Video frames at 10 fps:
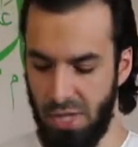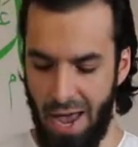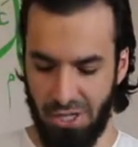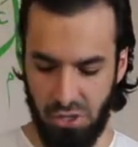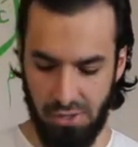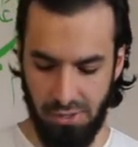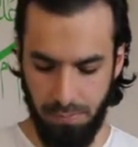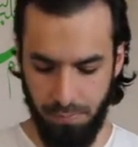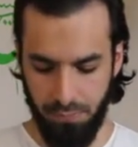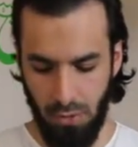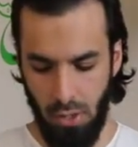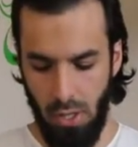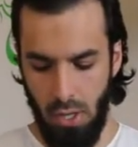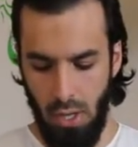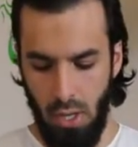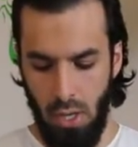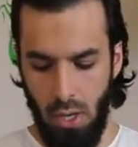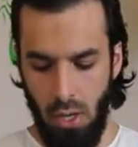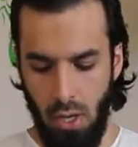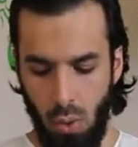actions.
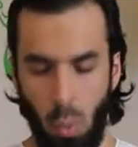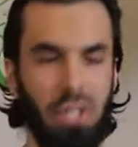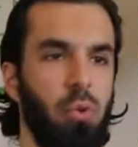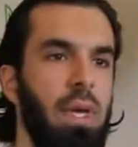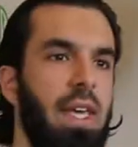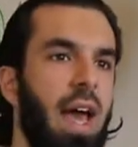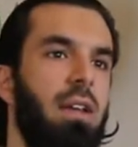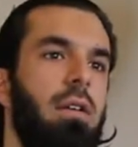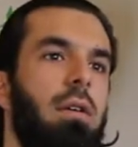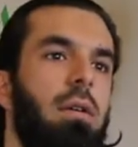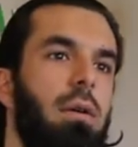What do we get?